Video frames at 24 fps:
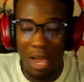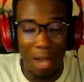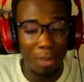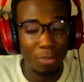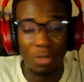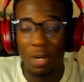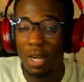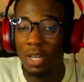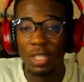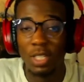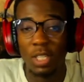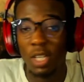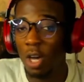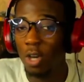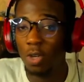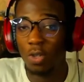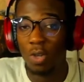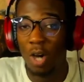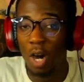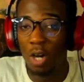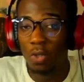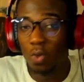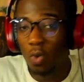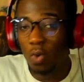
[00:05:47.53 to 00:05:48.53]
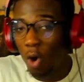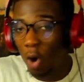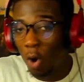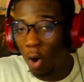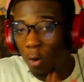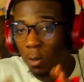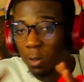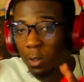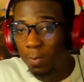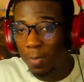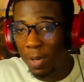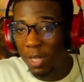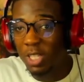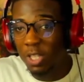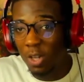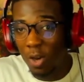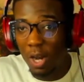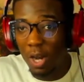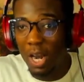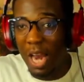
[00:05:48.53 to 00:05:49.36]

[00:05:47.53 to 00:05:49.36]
I'm trying to tell you, I'll do a whole special